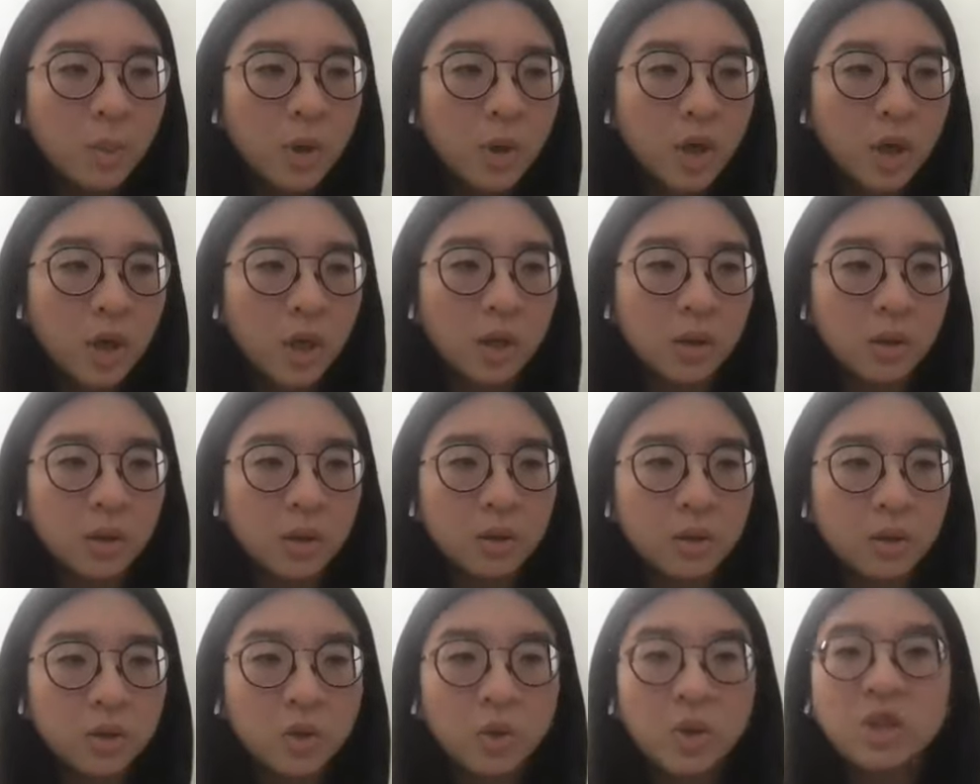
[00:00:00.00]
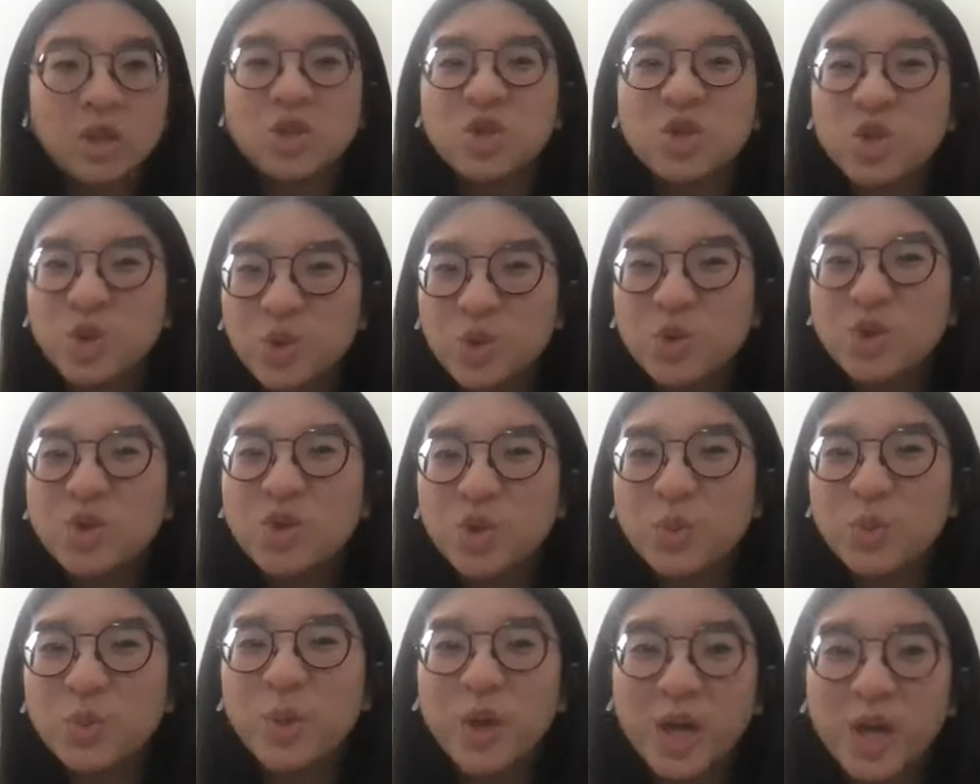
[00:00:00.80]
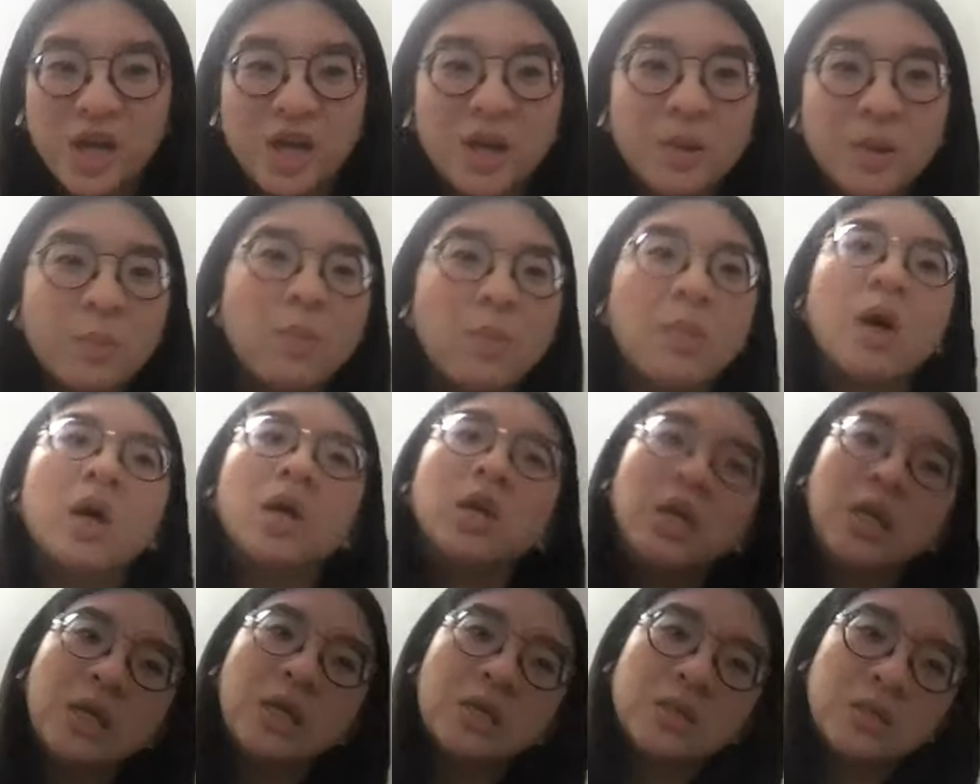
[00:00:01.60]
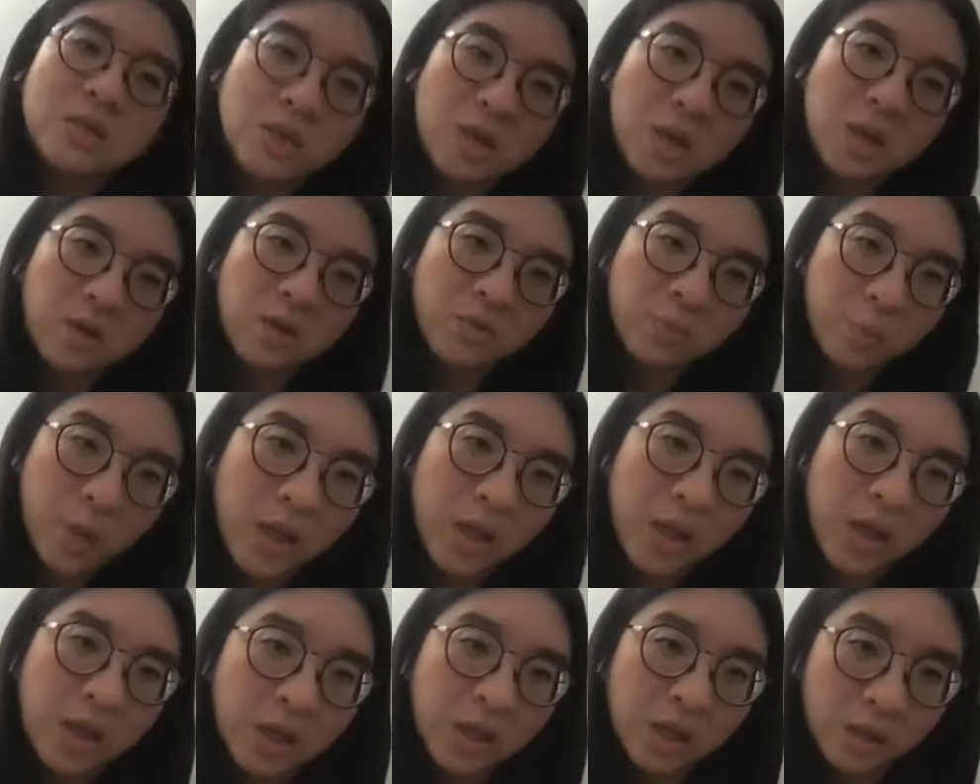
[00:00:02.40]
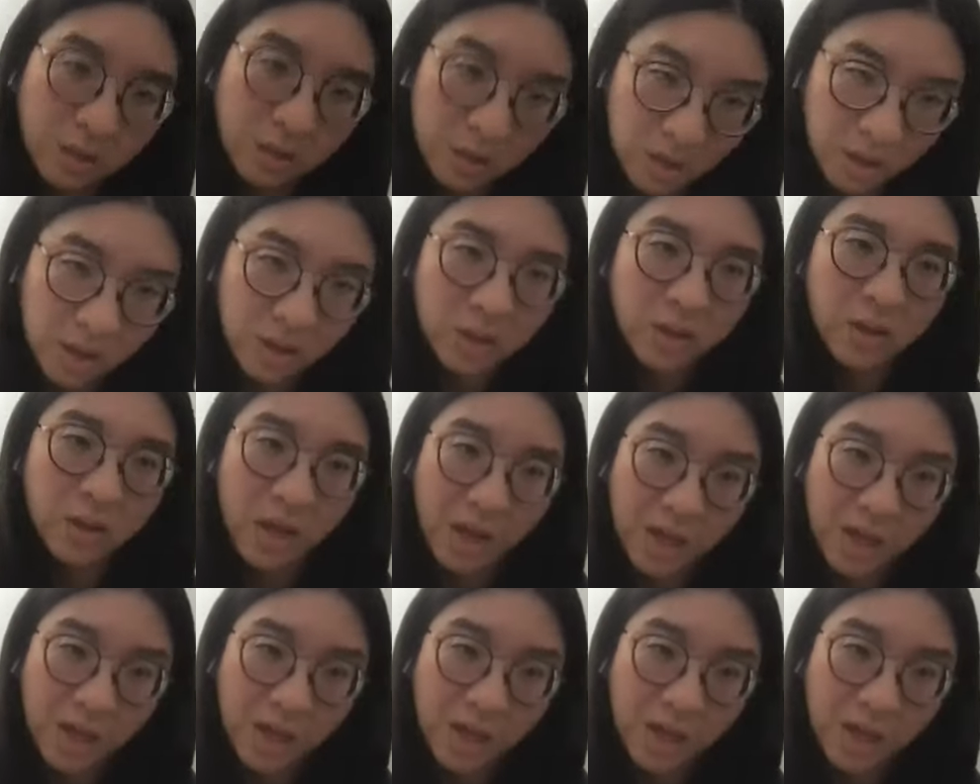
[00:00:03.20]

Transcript: But you can choose to pay money instead of paying like